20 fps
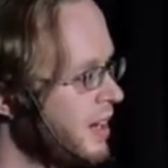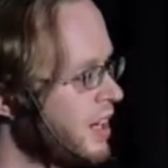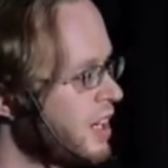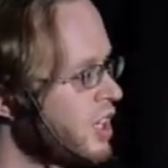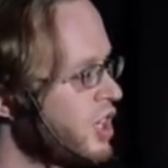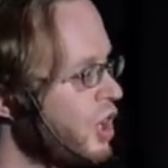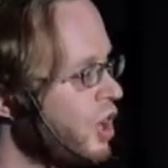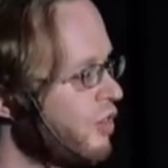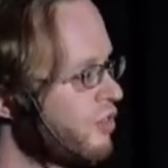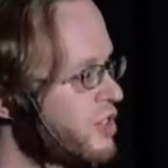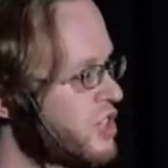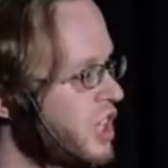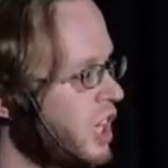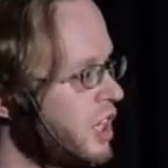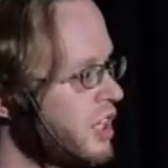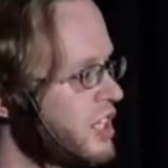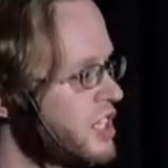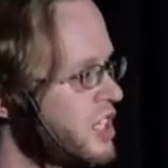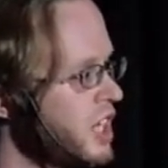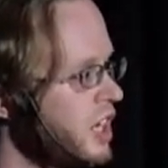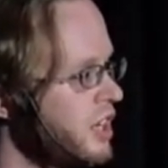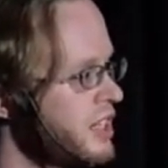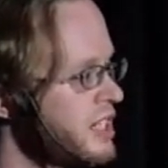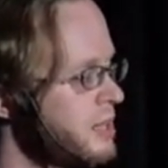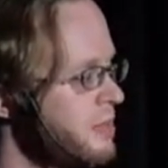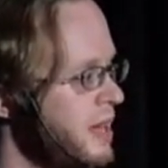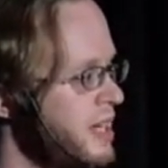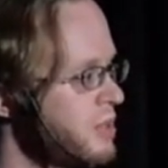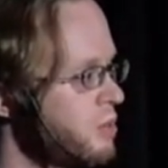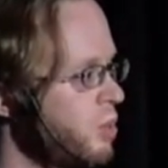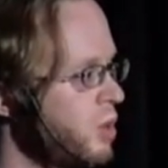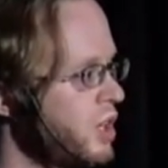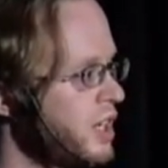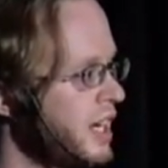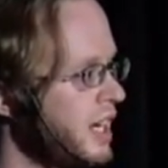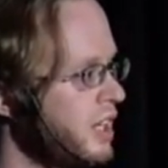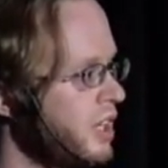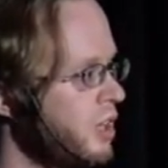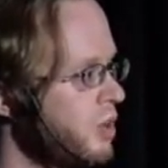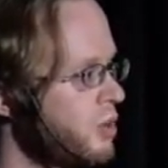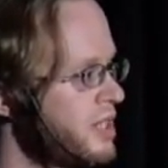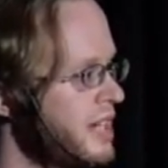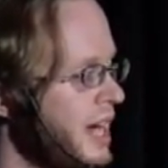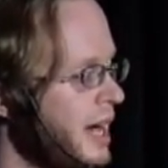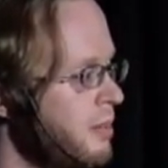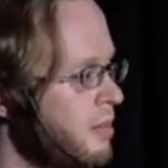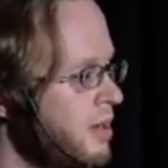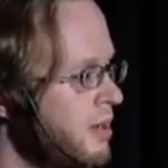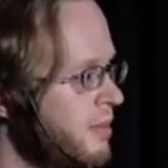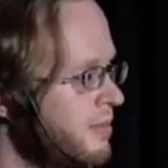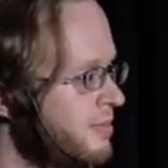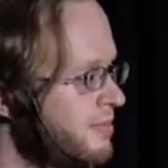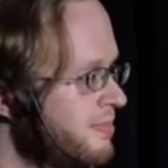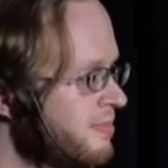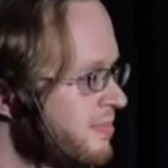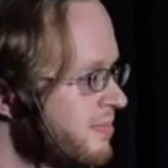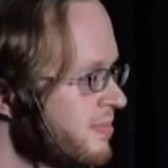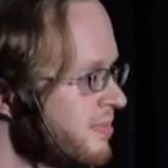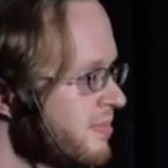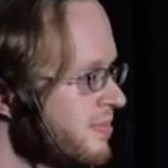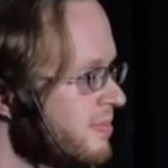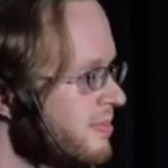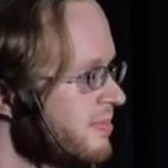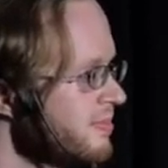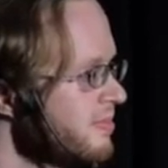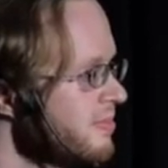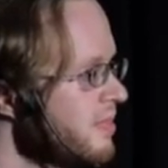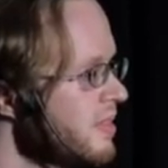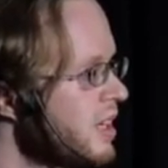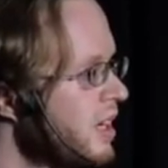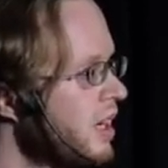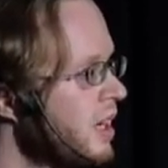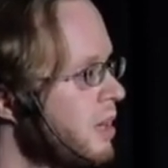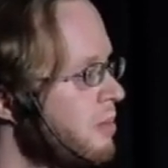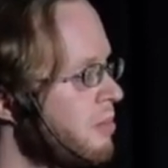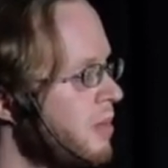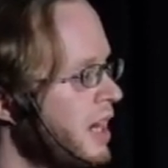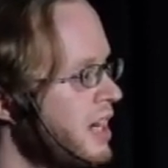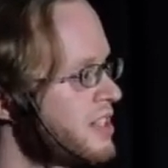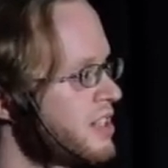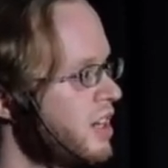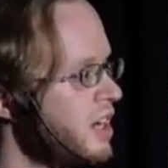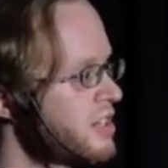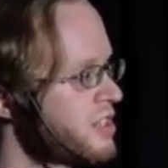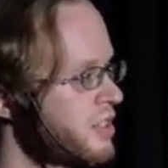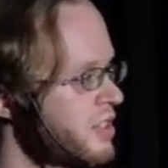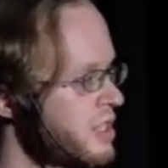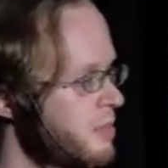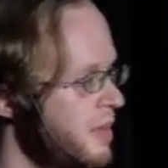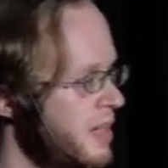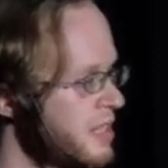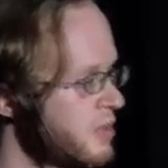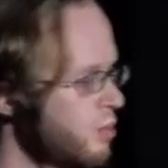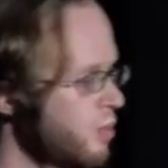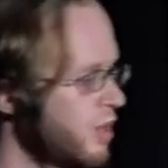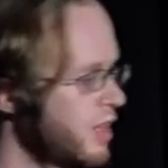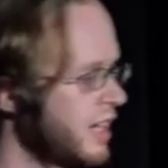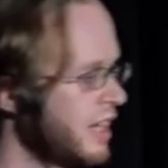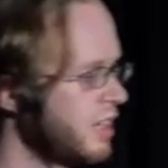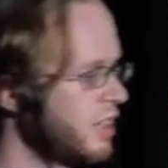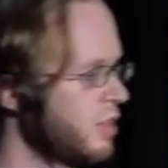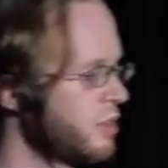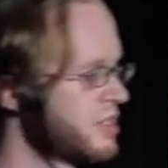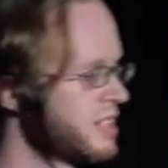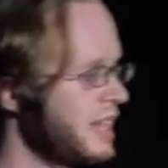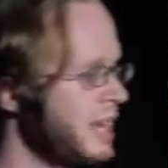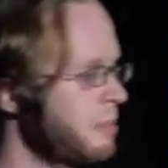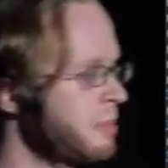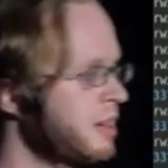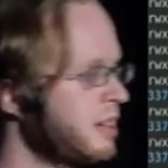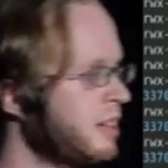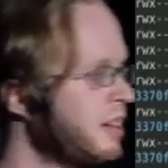golf charlie charlie space, word hello, tab, minus Oscar space, word hello, slap,